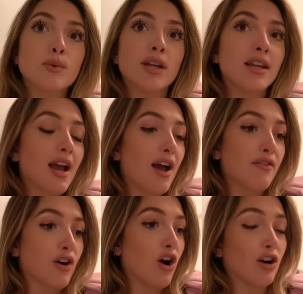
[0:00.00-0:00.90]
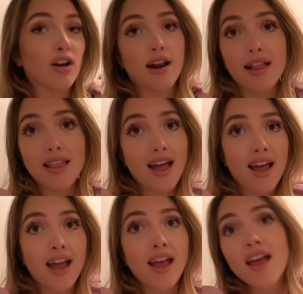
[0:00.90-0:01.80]
We have conquered
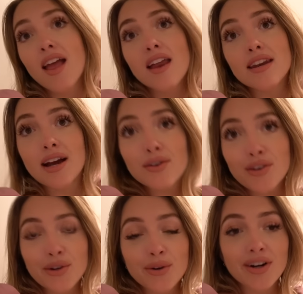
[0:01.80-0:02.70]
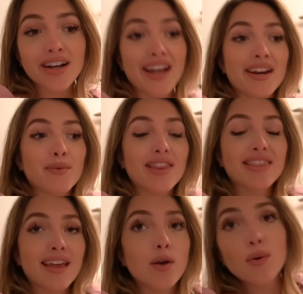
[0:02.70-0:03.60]
LA. Now New York, and we
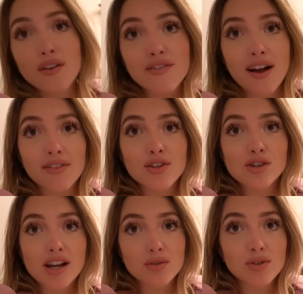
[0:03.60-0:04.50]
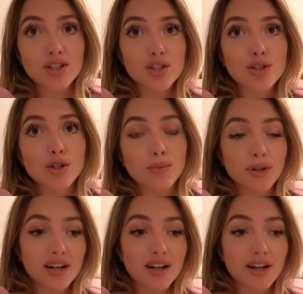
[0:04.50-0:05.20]
think we found the dress, which is super